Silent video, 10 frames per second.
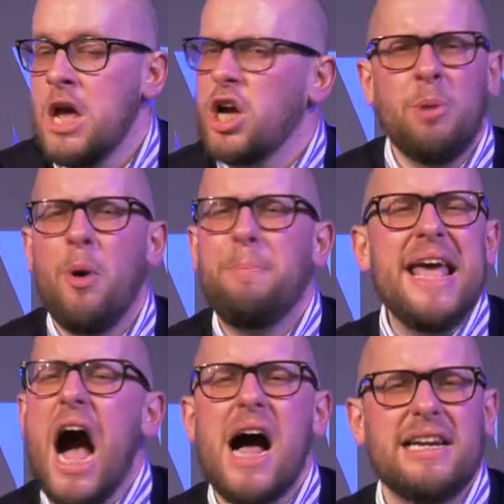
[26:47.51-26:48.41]
Come on, be
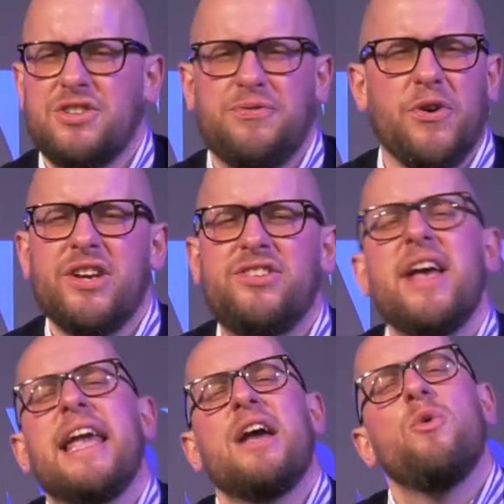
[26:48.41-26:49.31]
honest for a
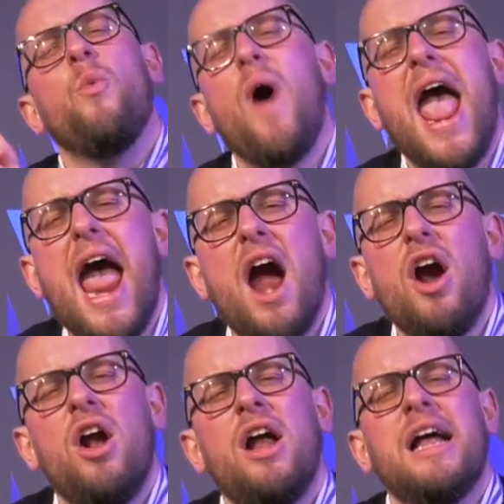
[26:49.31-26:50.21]
second.
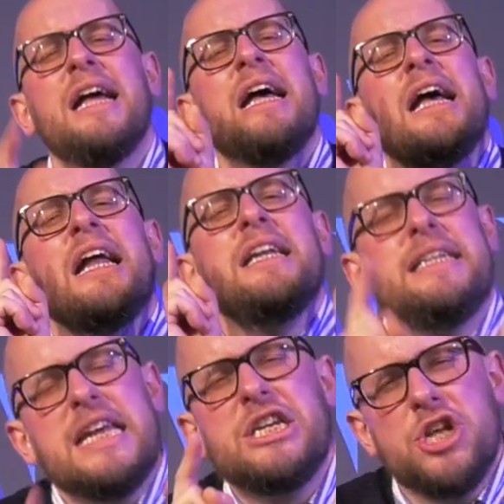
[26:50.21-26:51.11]
Where
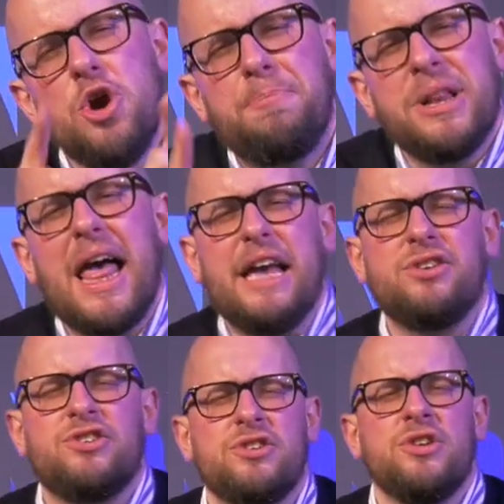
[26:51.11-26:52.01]
did you
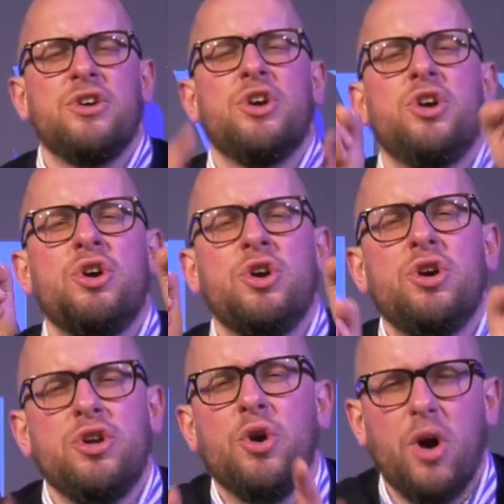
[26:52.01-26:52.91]
place
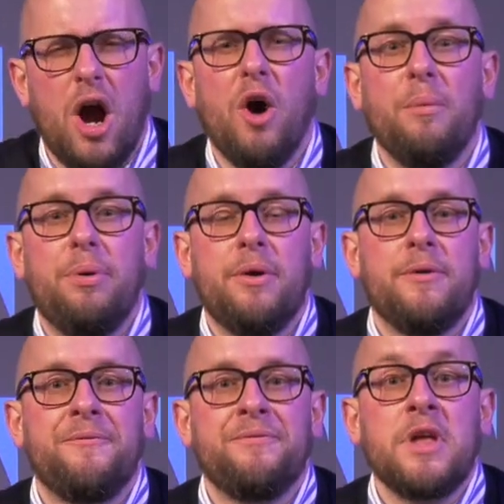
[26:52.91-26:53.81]
your hope?
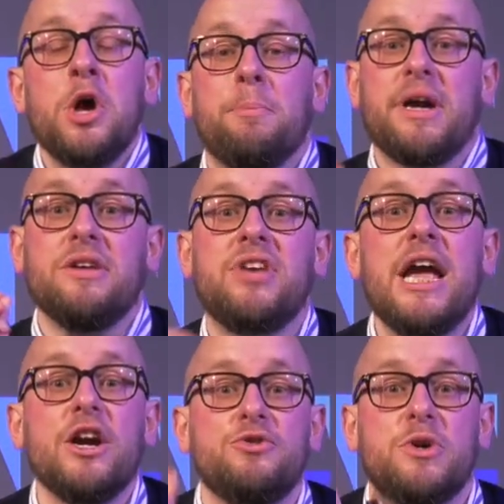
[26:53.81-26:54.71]
Because
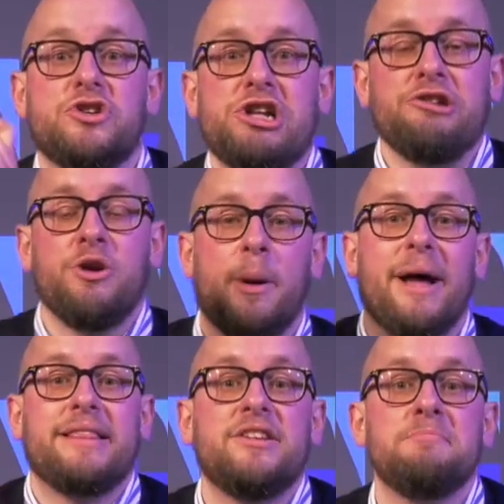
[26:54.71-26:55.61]
here's what's true
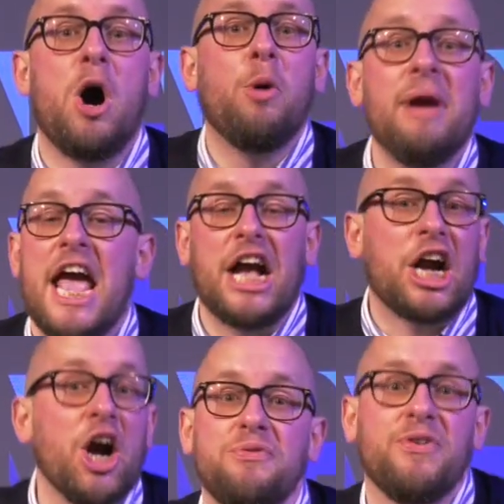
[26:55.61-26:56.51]
about this moment, and
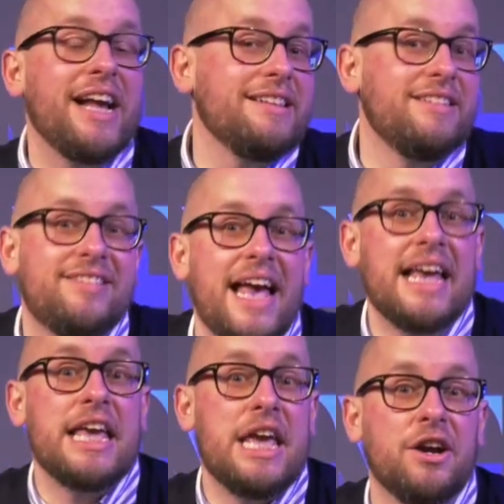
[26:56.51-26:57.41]
Kirk Franklin sang
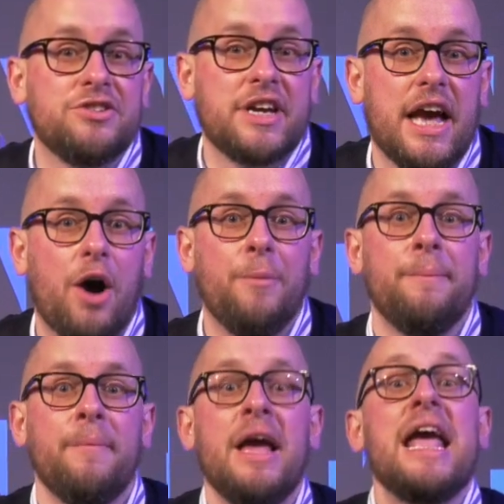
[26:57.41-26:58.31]
it years ago.
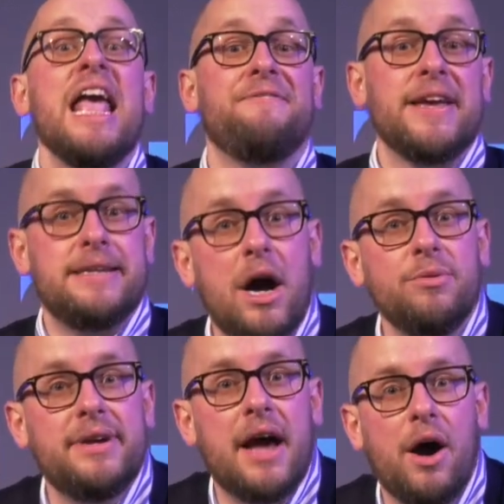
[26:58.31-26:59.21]
If you
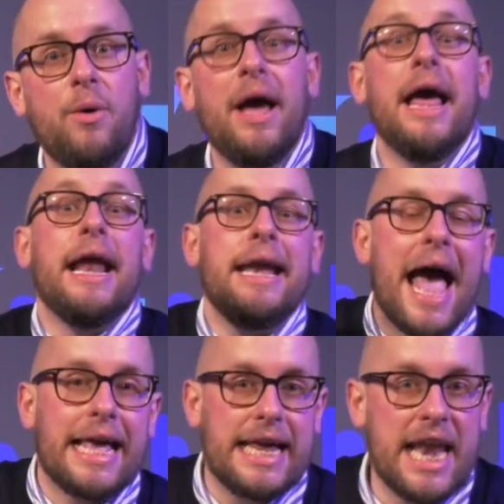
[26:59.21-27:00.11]
don't know,
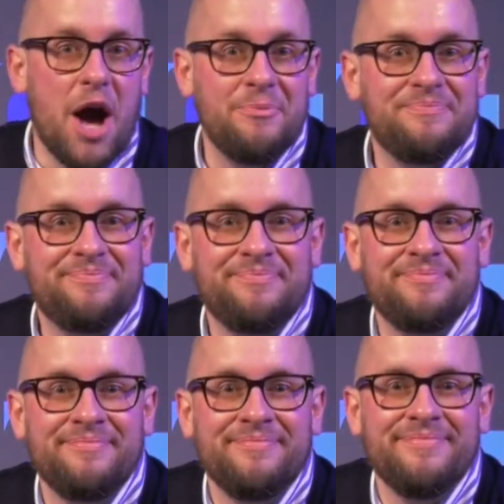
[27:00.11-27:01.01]
now you know.
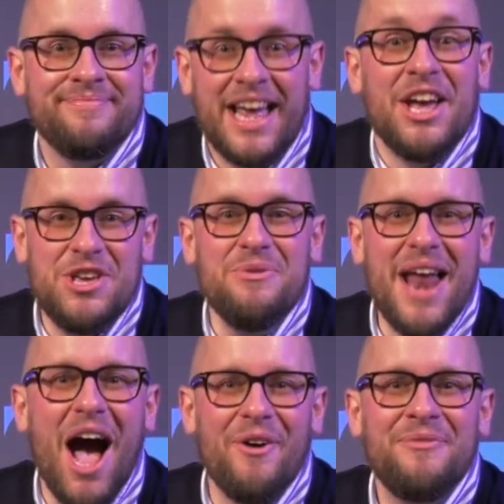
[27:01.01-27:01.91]
You
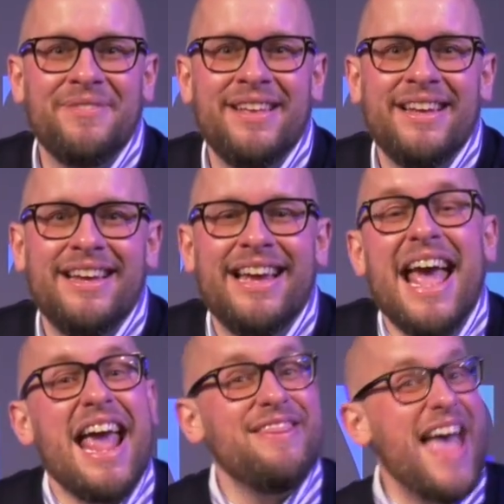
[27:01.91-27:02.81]
know. And